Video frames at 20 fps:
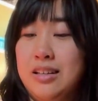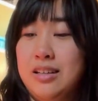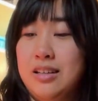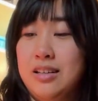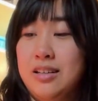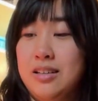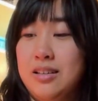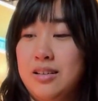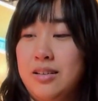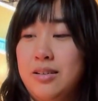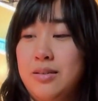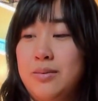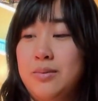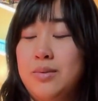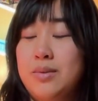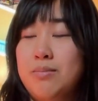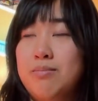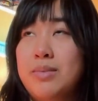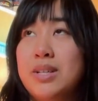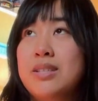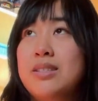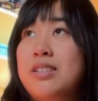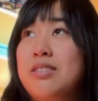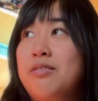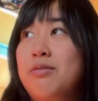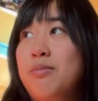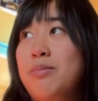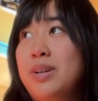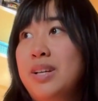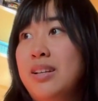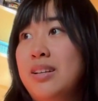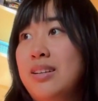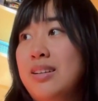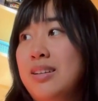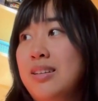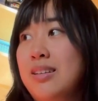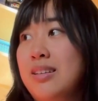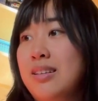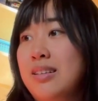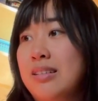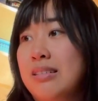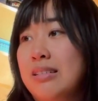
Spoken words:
I must have been